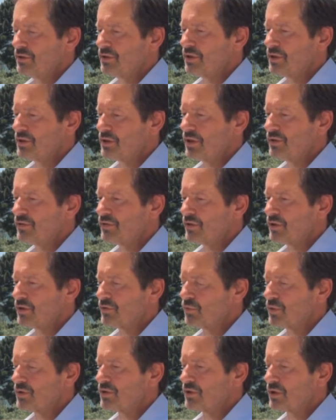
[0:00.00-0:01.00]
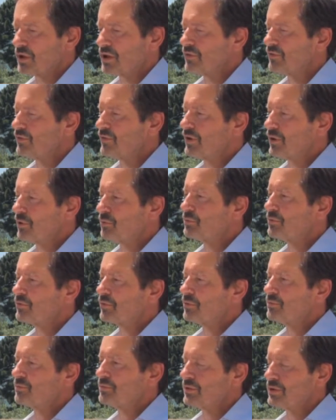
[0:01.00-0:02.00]
to get that done with a lot of help
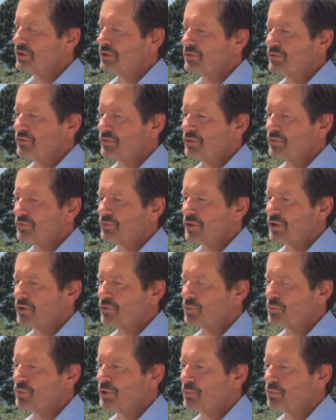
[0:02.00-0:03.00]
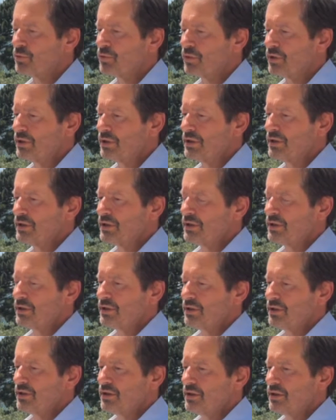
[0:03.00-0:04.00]
from uh, some other people.
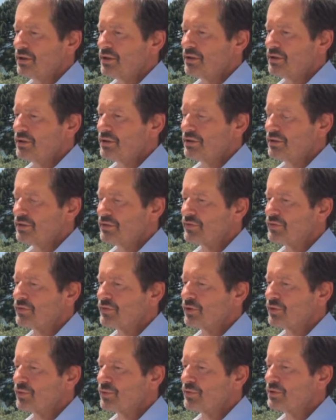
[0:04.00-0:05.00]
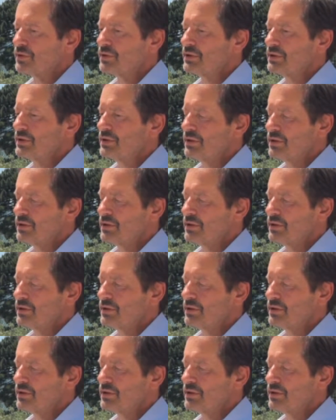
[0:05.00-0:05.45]
and so